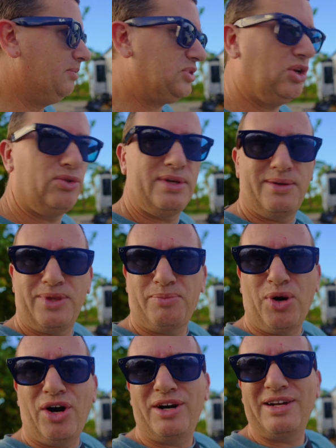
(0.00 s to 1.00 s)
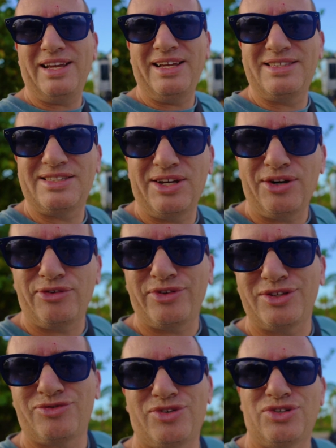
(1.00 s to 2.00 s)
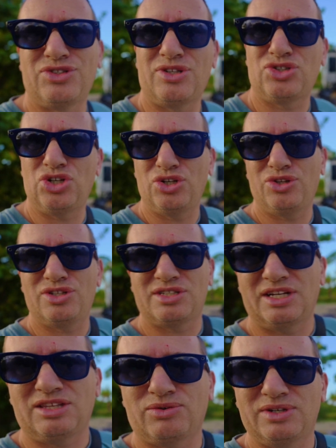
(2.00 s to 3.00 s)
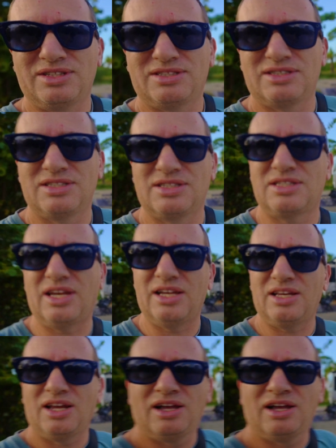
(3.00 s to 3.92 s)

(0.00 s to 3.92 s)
So the park itself, let's first show you the site that we're in. This is the site.